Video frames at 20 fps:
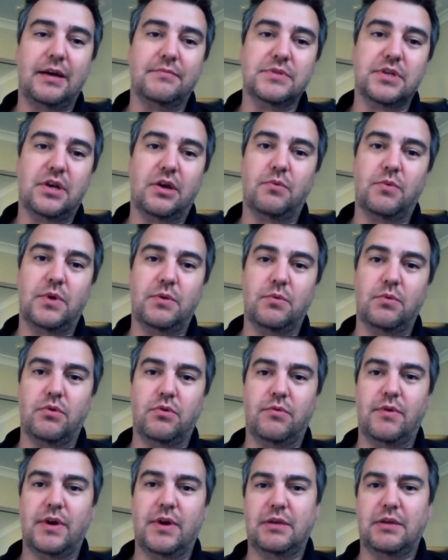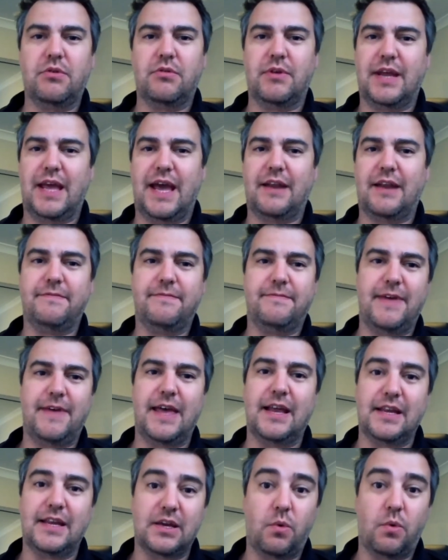So we already had a
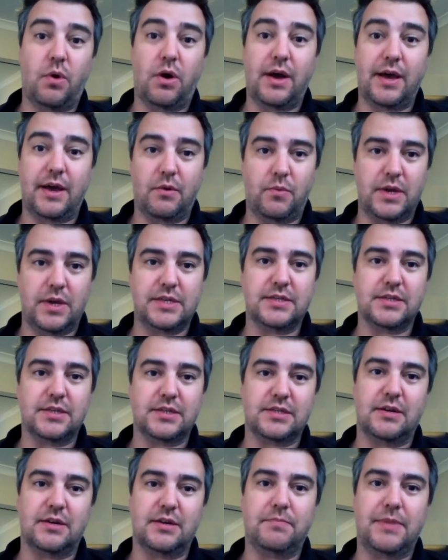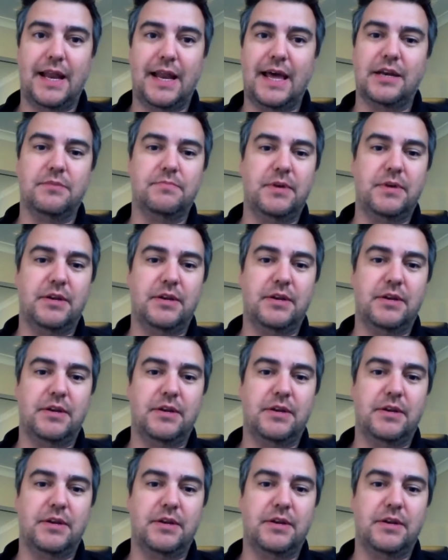fairly quiet winter sort of planned,